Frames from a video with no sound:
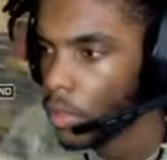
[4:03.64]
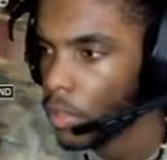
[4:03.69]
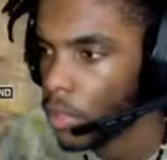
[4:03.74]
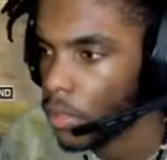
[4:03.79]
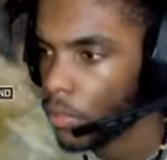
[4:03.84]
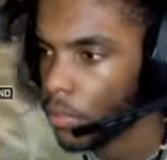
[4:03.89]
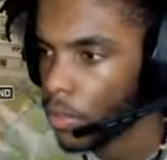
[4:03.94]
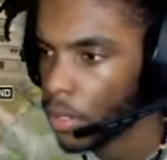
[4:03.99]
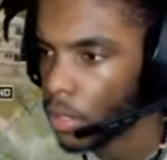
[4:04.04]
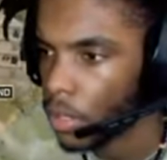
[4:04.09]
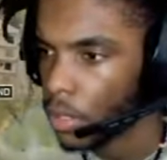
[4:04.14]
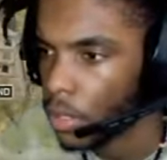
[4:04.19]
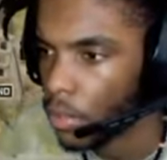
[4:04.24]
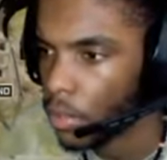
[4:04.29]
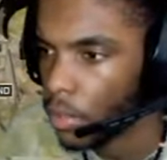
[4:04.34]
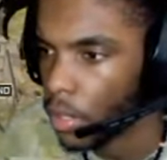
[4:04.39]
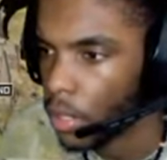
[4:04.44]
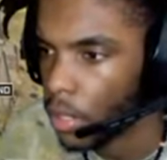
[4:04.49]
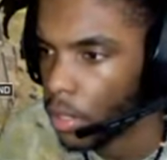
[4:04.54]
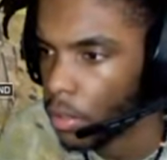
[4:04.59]
the
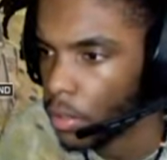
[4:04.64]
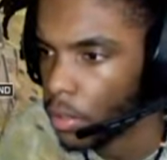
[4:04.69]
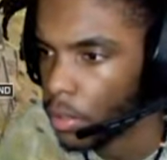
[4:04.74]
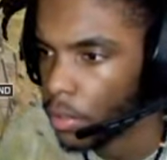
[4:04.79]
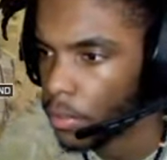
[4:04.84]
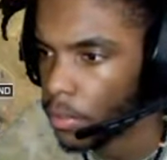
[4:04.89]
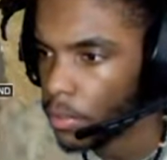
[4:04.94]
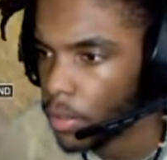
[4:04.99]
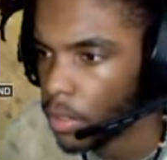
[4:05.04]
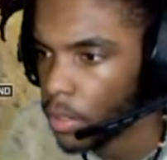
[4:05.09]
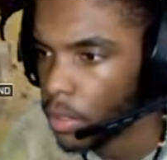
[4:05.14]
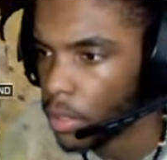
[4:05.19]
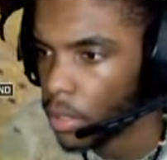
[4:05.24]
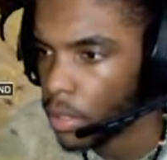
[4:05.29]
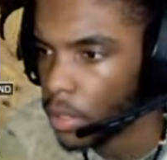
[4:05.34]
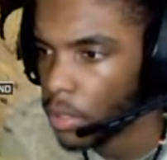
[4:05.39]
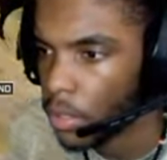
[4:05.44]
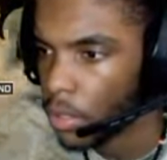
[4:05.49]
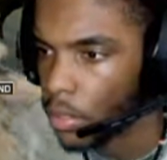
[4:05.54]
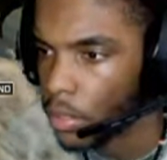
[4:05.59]
loadout? It's
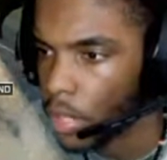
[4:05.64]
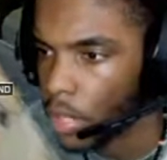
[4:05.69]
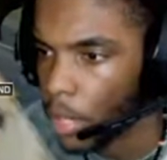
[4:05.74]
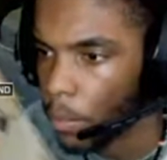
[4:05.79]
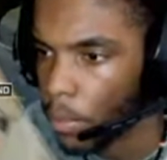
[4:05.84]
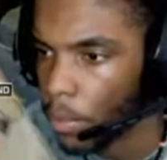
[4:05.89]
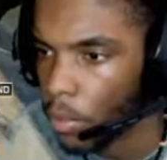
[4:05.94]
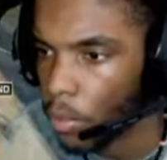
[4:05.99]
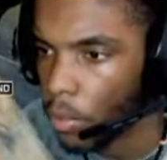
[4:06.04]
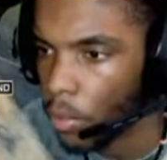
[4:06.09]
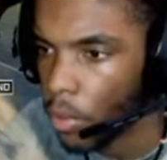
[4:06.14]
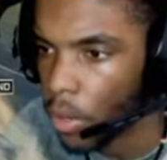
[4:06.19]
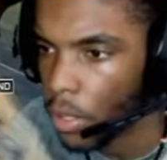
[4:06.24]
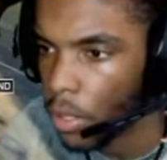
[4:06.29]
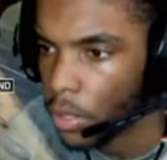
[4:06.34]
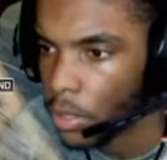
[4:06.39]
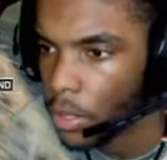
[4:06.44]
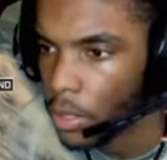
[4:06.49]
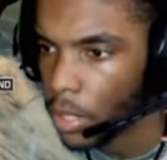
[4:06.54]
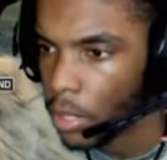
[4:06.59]
on top of the water
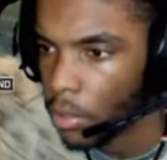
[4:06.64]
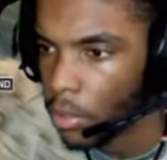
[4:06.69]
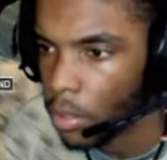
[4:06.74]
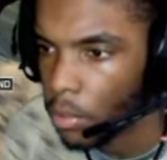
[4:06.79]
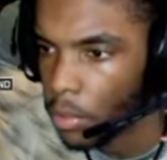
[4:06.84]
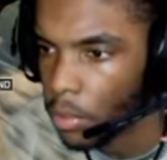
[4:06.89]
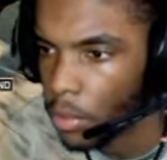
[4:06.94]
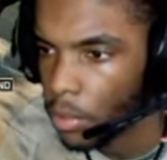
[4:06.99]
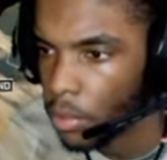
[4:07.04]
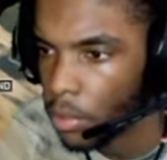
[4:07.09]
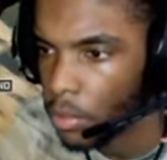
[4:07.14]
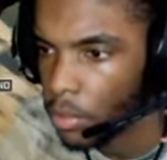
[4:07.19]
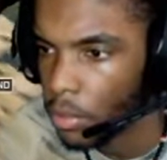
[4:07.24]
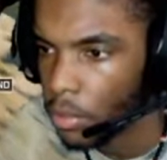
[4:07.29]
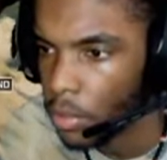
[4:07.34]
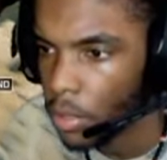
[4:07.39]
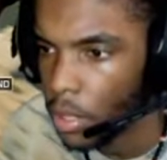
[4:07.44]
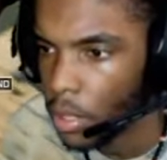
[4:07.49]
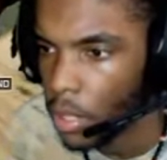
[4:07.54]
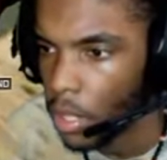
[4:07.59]
tower, bro.
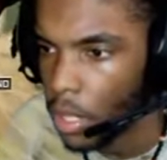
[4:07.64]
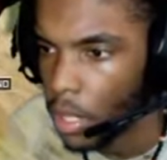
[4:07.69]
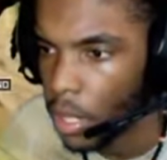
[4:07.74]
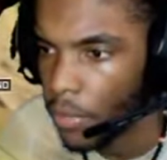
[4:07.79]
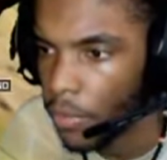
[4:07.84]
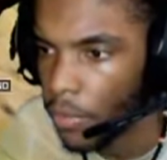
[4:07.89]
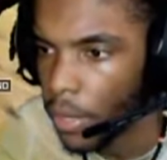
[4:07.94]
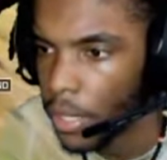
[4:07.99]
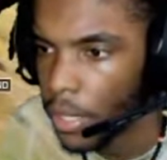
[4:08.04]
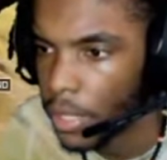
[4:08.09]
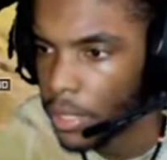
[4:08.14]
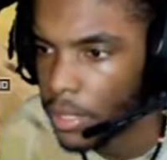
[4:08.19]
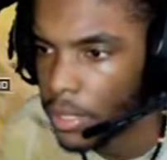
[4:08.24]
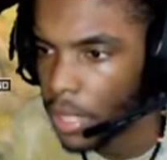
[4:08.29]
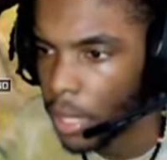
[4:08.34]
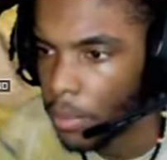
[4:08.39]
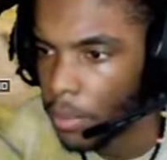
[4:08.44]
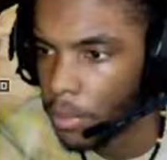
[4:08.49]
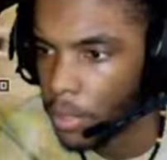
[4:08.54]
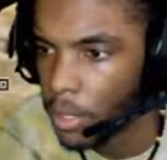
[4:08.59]
If I get
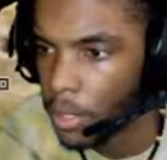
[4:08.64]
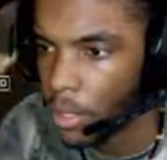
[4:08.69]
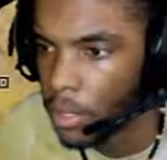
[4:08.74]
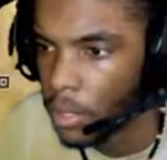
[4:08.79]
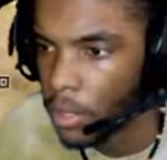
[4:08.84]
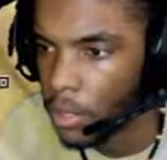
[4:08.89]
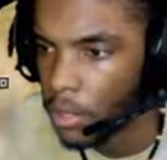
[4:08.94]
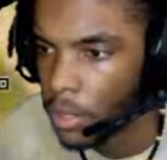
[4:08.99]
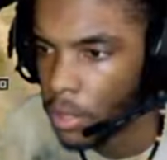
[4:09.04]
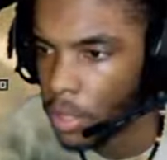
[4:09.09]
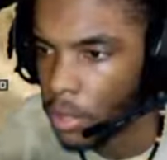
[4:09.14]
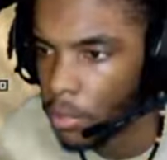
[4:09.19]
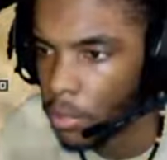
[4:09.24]
sniped or something